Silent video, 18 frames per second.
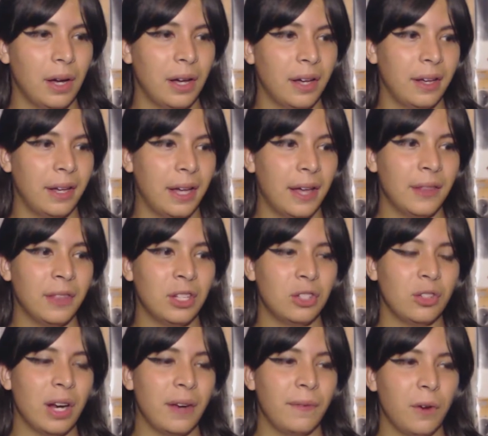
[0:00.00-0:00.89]
on
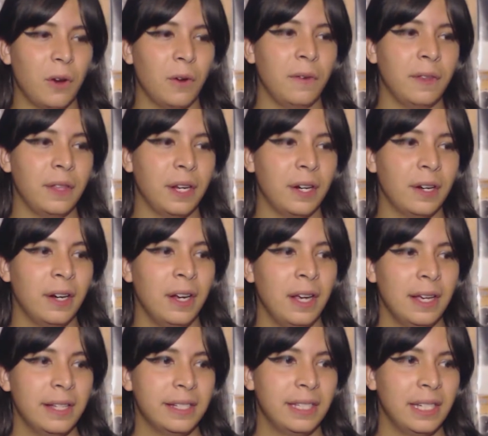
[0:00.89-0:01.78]
the drive over there,
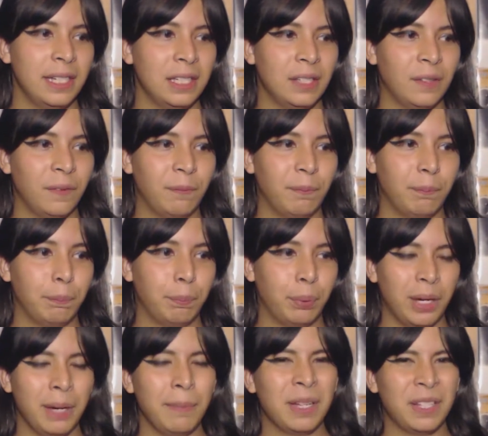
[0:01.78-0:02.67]
she's
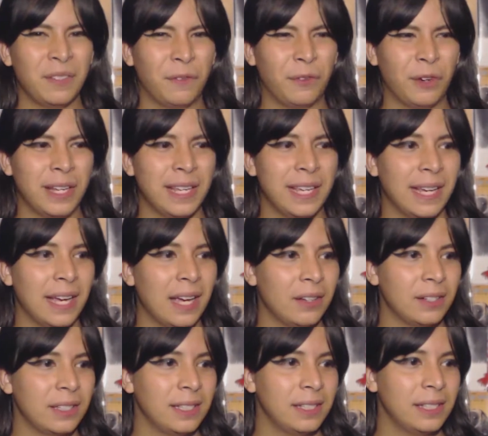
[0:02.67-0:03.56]
pretty much freaking
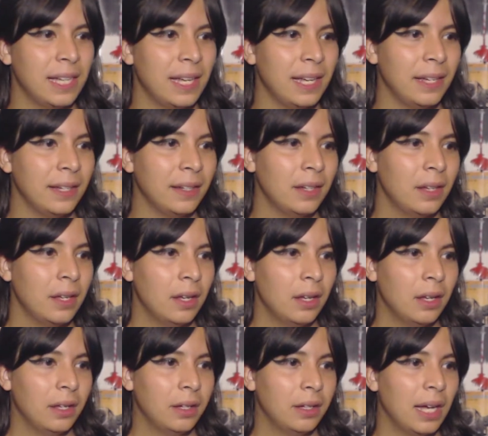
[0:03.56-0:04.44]
out. She's saying,
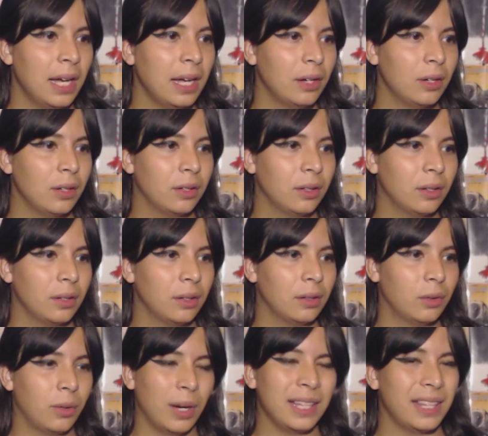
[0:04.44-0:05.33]
not
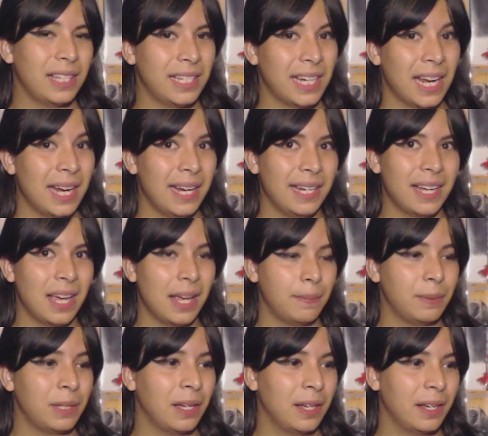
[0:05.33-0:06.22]
quite the chatty
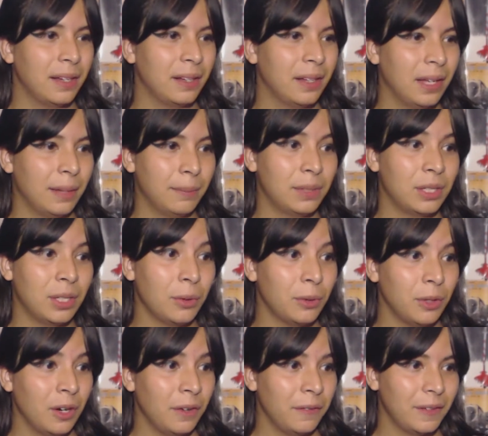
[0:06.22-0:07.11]
types, huh? I'm
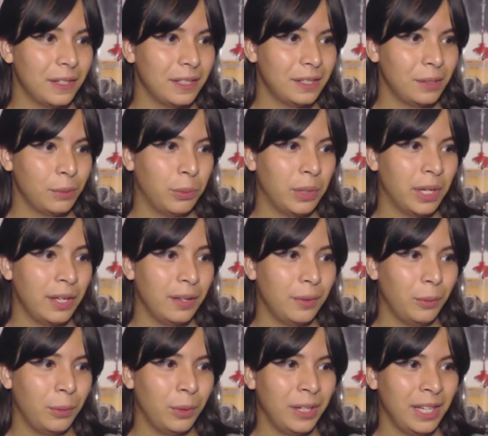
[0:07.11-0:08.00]
so nervous.
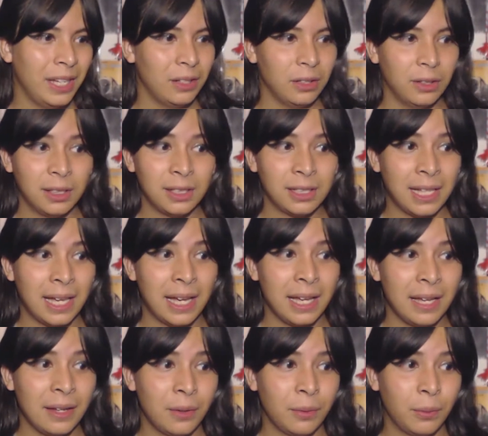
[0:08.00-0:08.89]
What will he look
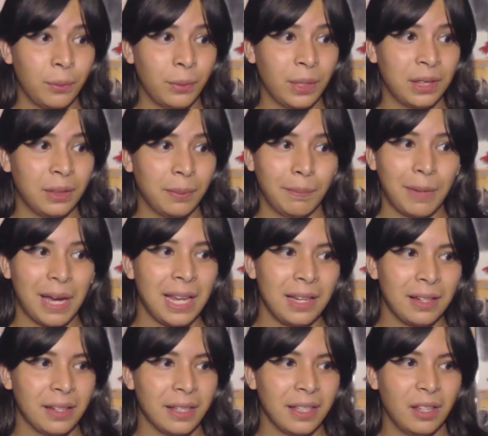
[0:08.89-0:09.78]
like? With
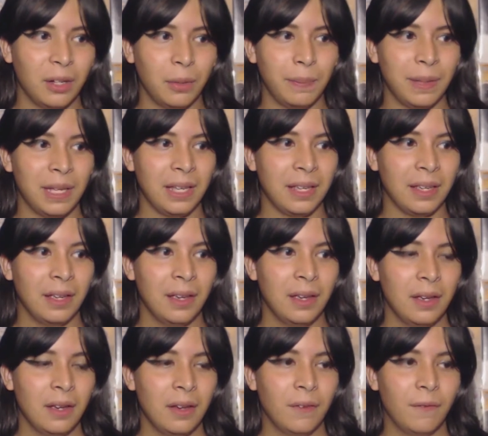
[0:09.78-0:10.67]
my luck, he'll be
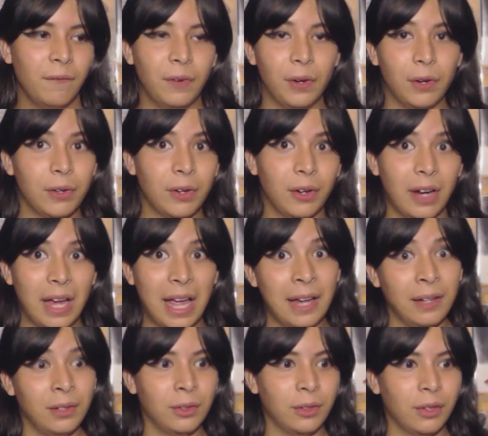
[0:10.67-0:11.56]
vulgar
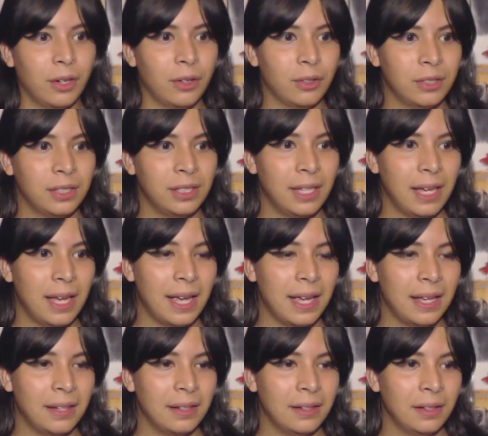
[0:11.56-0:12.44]
and gross.
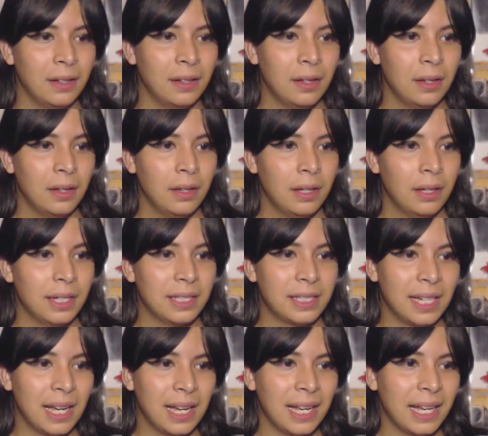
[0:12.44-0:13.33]
And
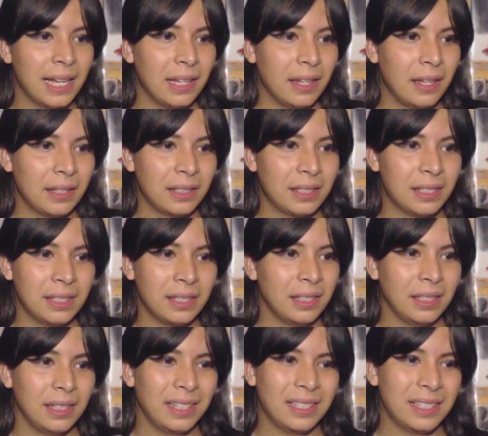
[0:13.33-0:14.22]
it's not like it's
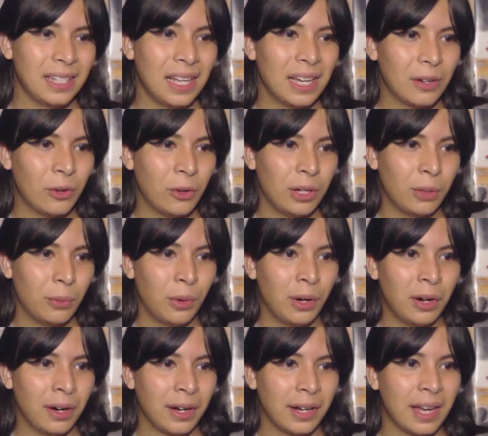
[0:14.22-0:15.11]
not going to
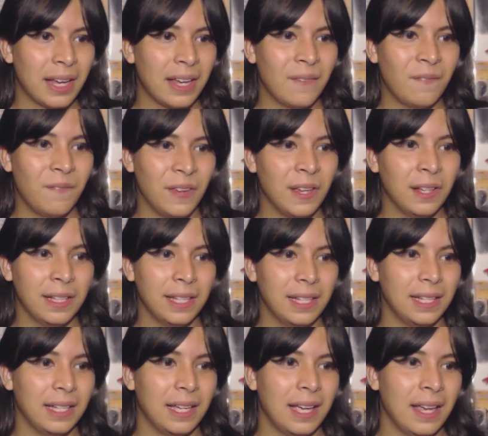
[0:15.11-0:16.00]
work. I can feel
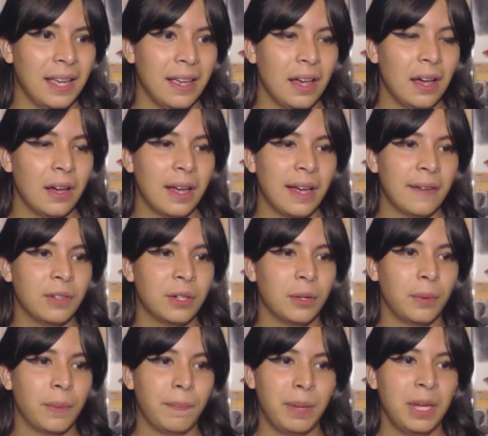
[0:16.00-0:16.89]
it. I'll have
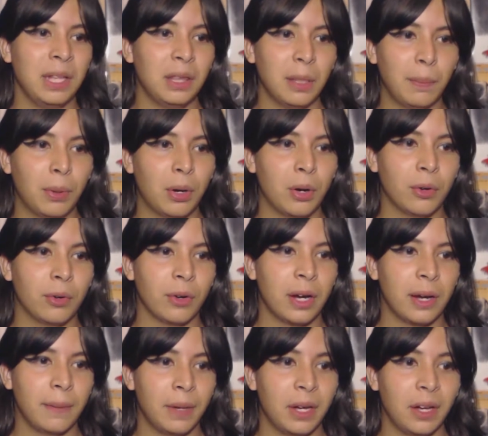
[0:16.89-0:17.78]
to repeat the
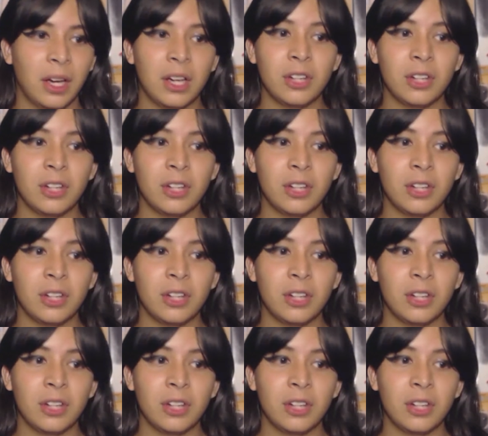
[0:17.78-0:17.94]
program